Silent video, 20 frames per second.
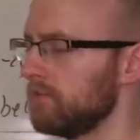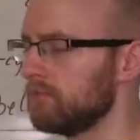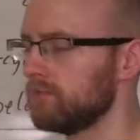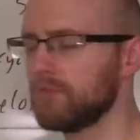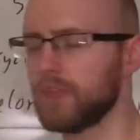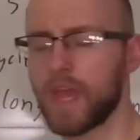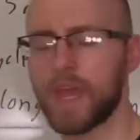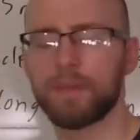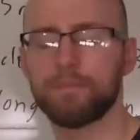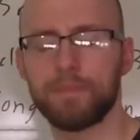
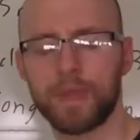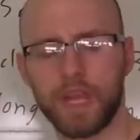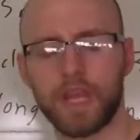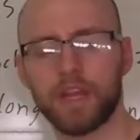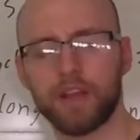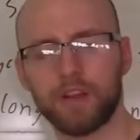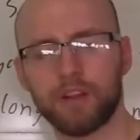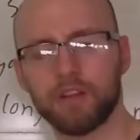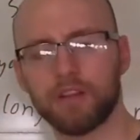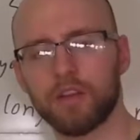that
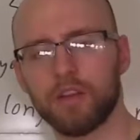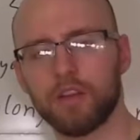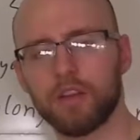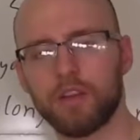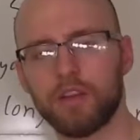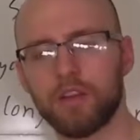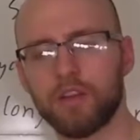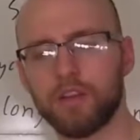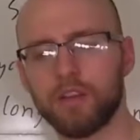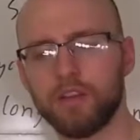pair
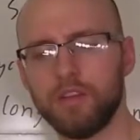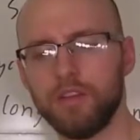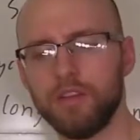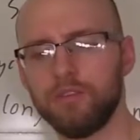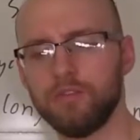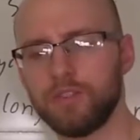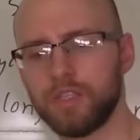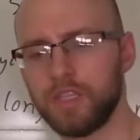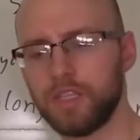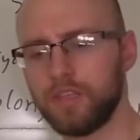
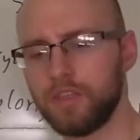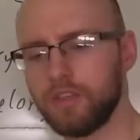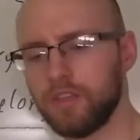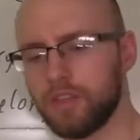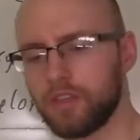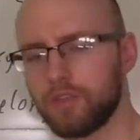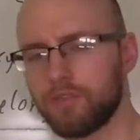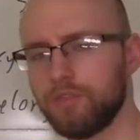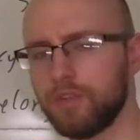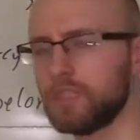using
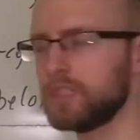3